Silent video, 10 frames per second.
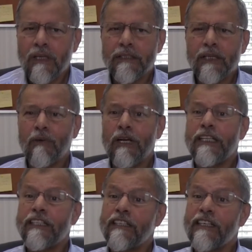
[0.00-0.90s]
He said, well,
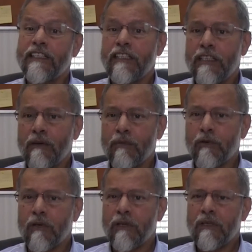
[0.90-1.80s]
it is written in our
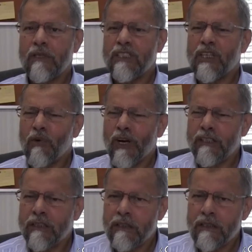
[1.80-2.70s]
book. He said,
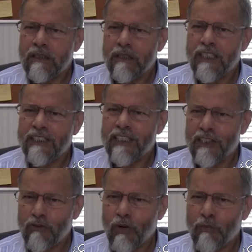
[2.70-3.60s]
what? Written
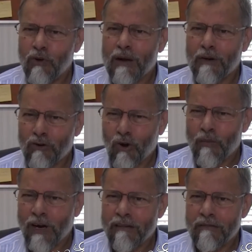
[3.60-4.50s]
in your book about
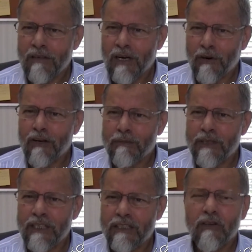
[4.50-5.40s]
Omar, about
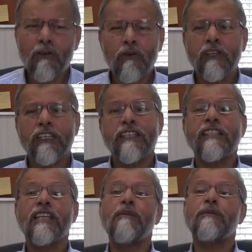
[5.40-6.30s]
me? He said, no,
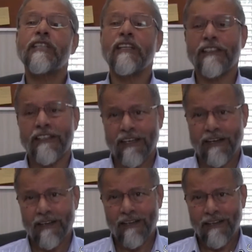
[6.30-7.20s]
description is there.